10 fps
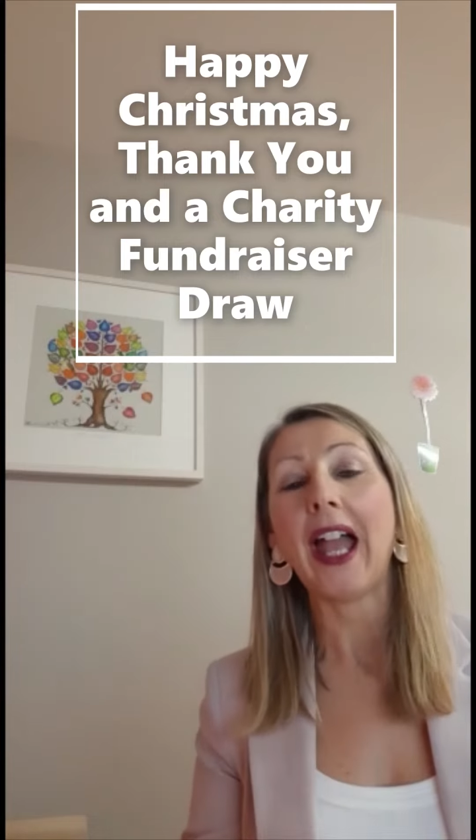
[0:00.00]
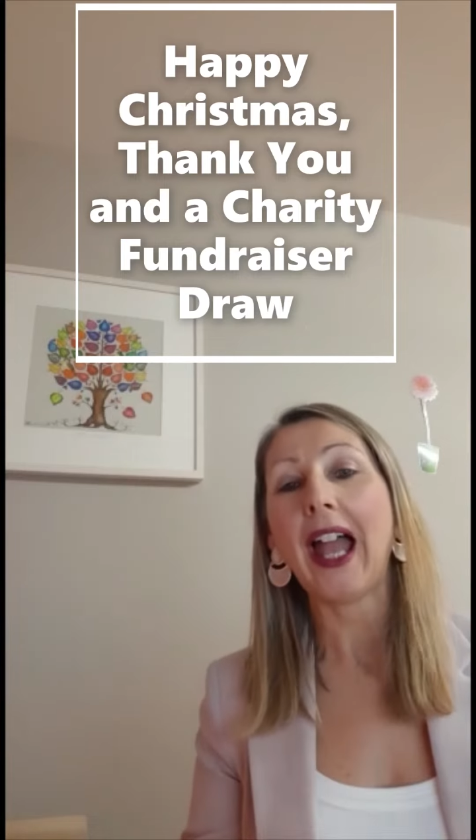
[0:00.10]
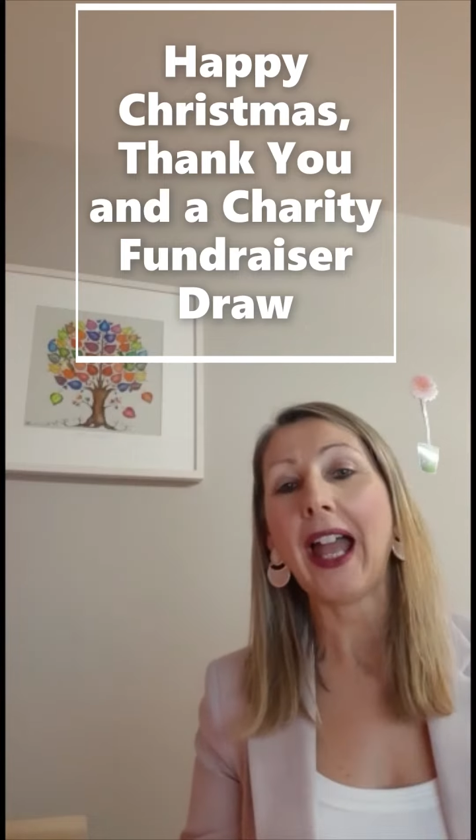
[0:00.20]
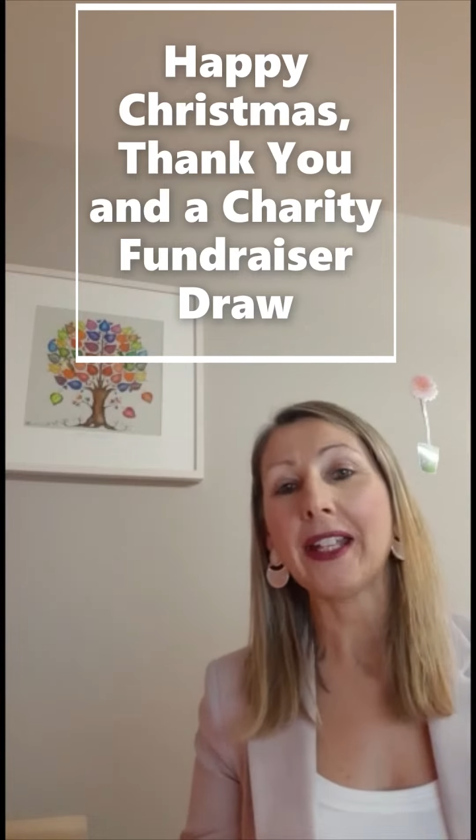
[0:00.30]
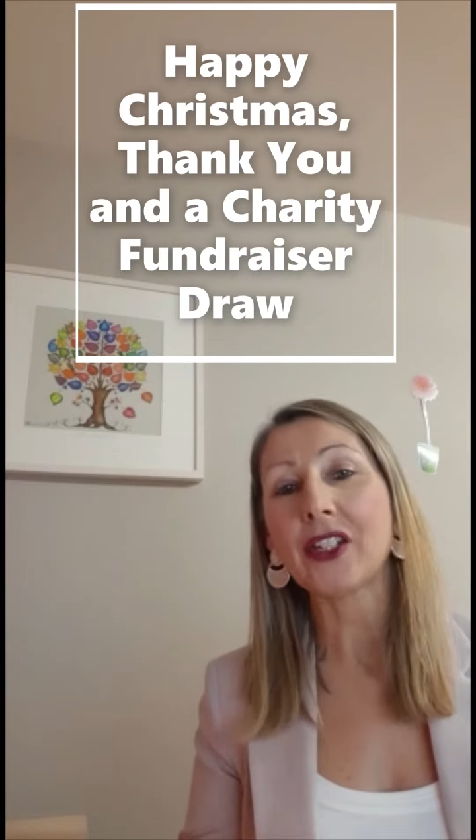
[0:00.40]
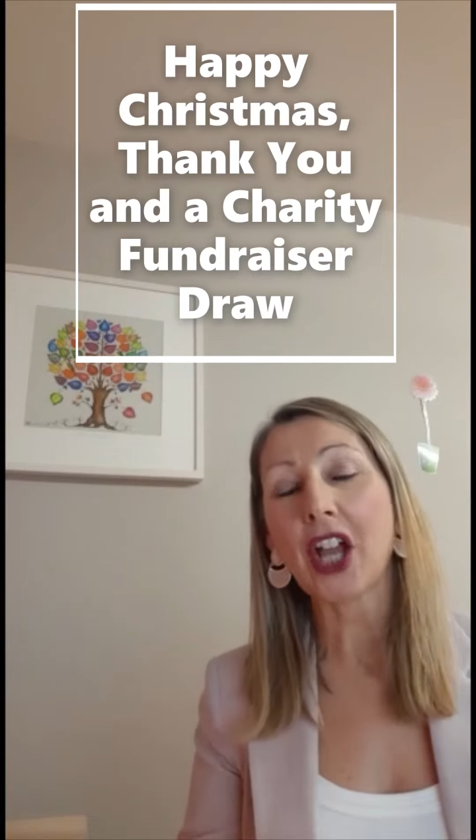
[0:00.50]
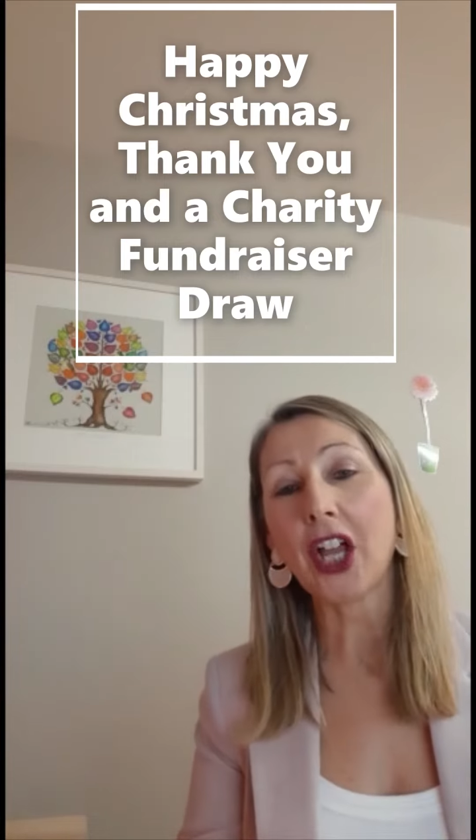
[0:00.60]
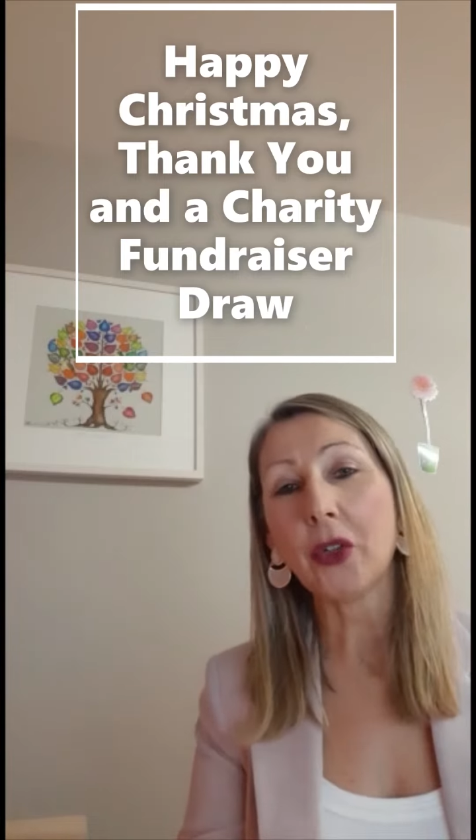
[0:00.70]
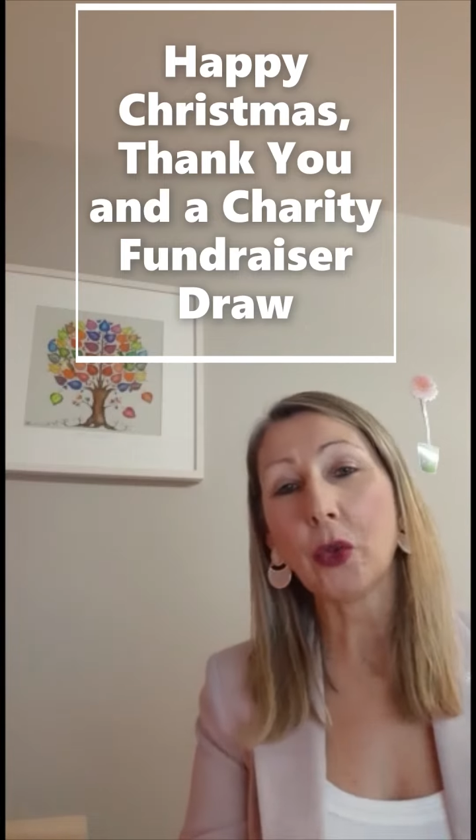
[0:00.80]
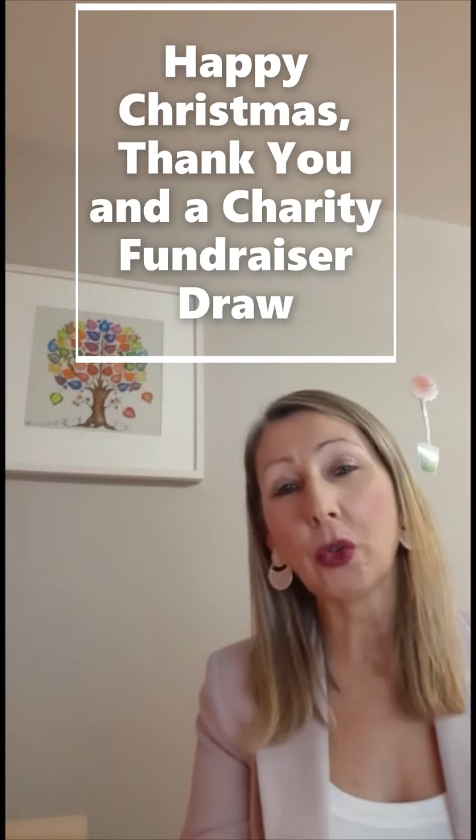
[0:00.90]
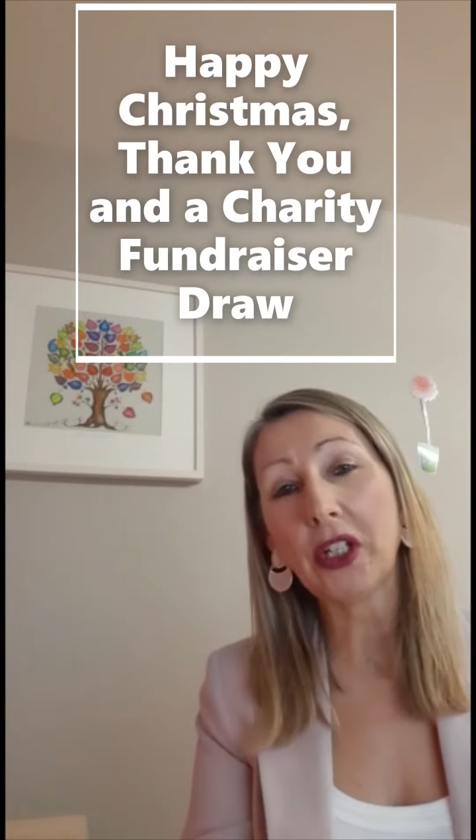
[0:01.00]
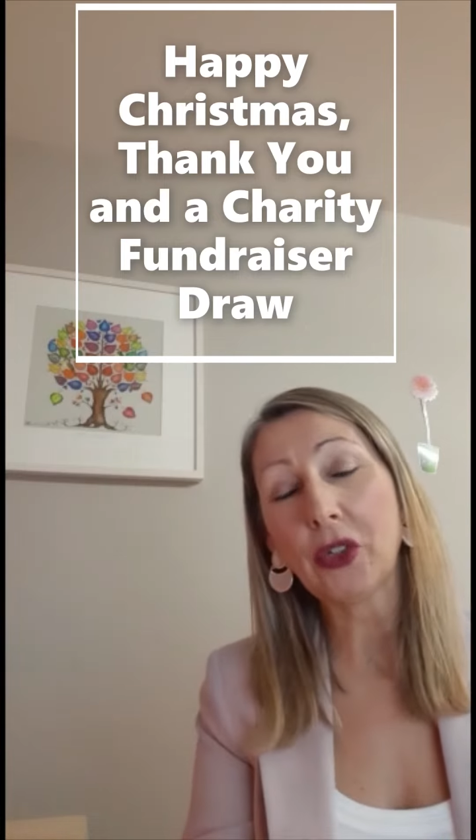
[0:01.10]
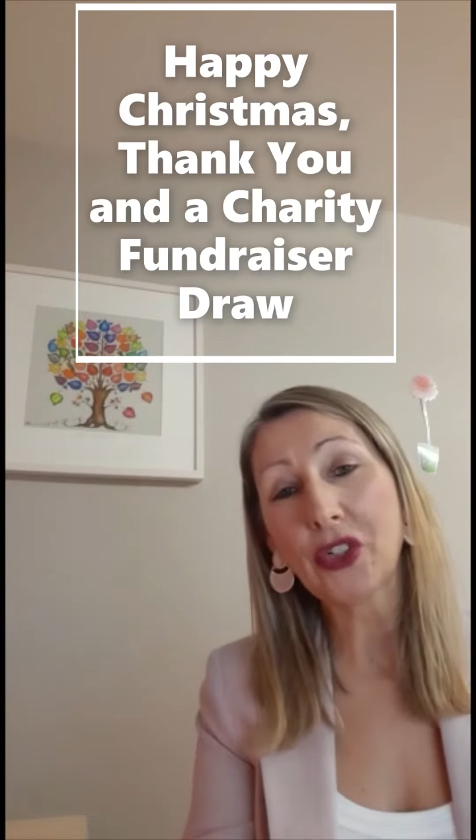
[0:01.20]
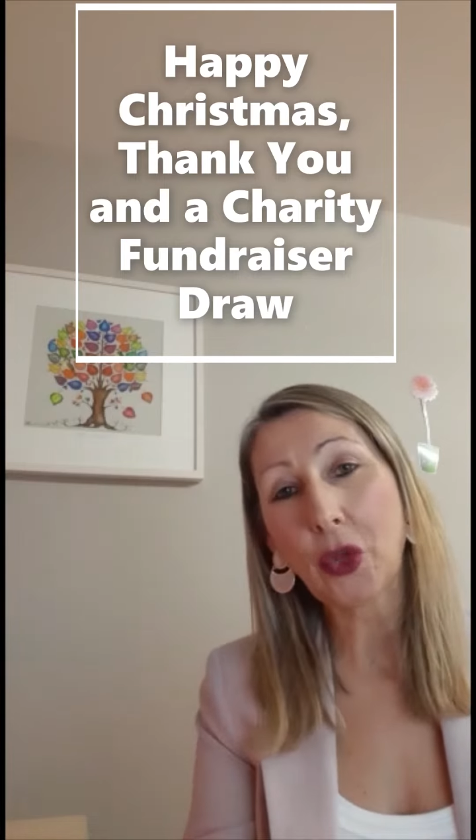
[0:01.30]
And here's